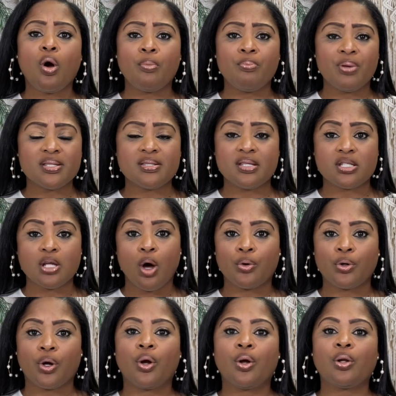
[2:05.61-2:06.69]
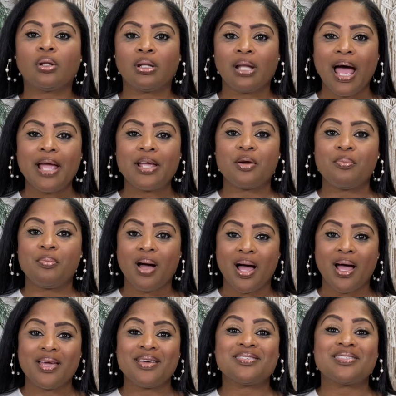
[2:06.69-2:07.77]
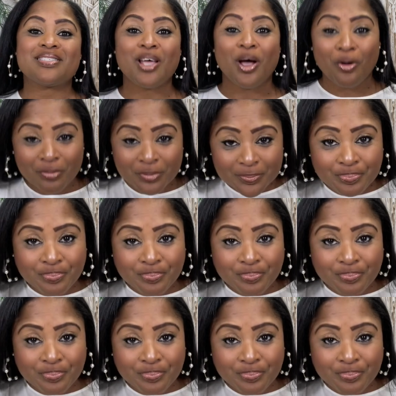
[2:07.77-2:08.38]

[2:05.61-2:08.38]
or business owner like myself